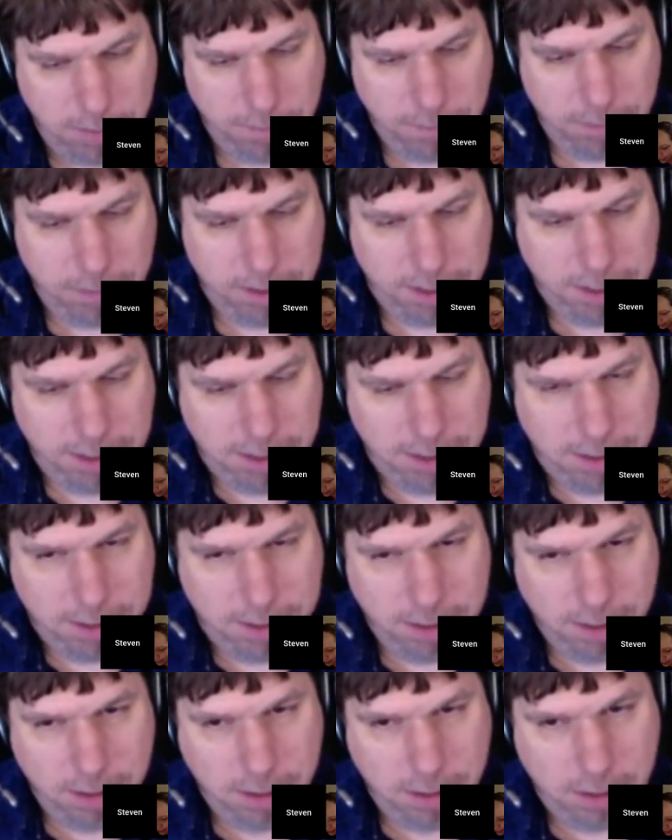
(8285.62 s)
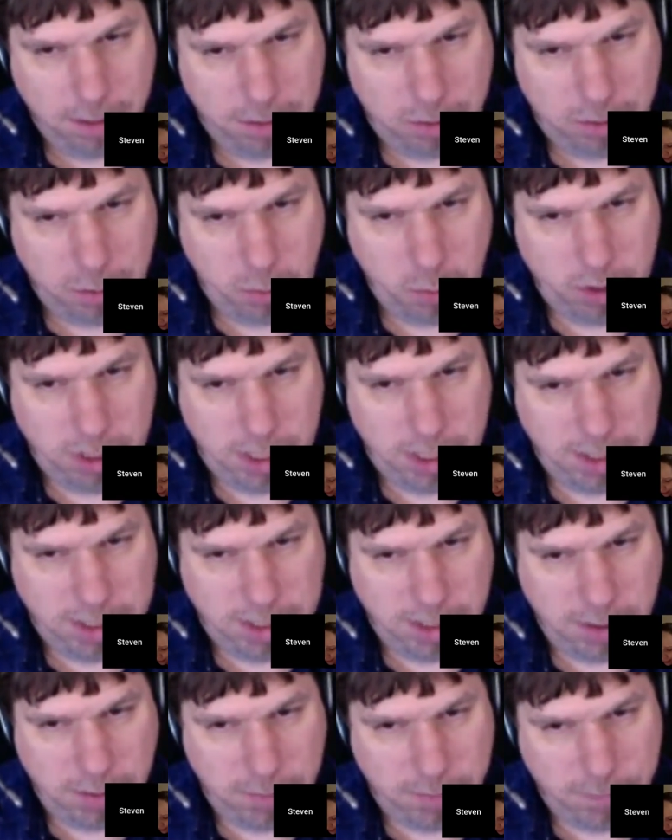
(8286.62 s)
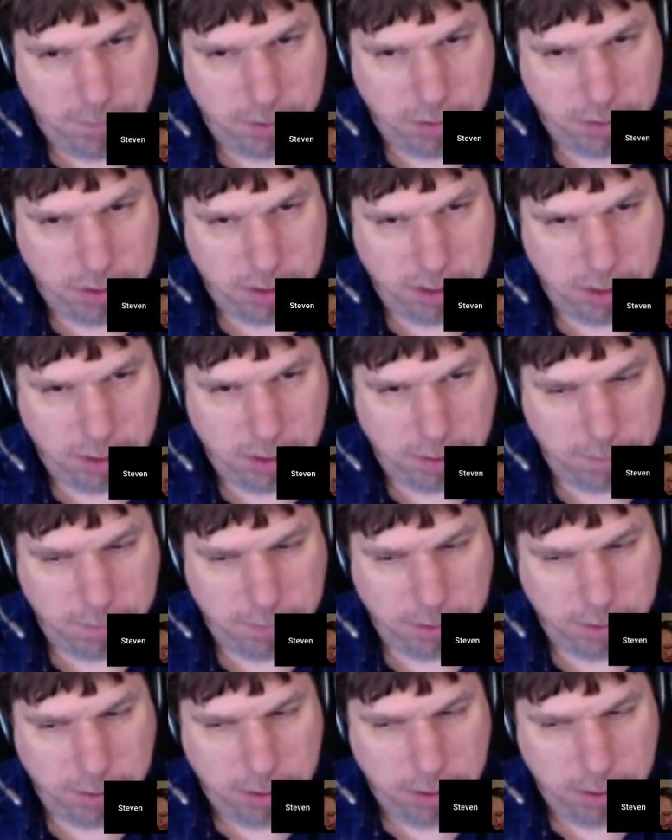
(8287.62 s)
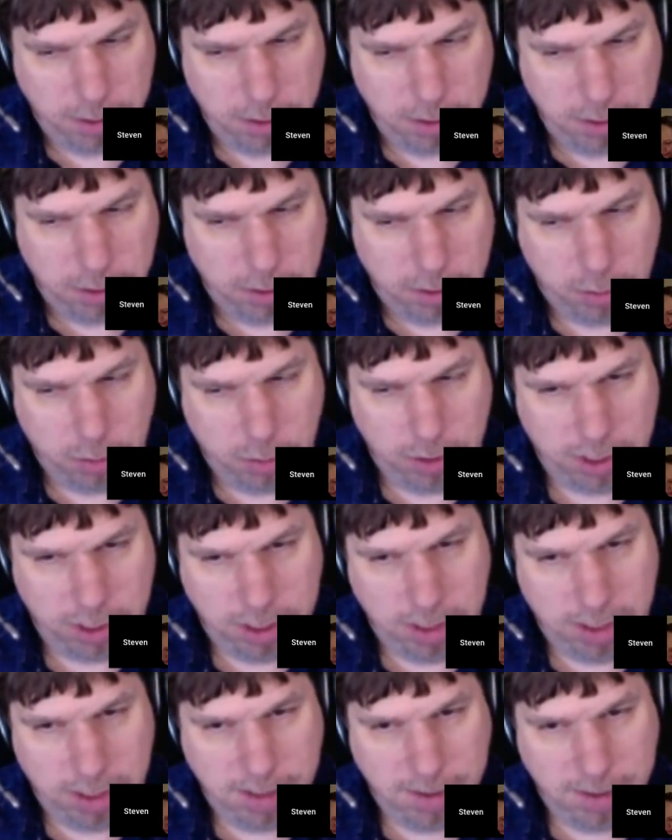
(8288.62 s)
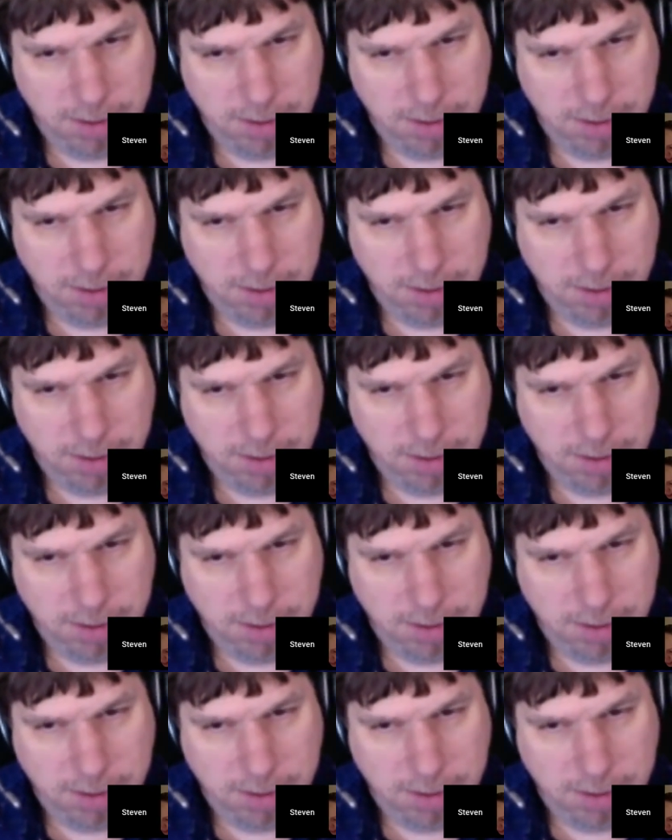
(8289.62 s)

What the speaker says: please do take care of yourself. Surely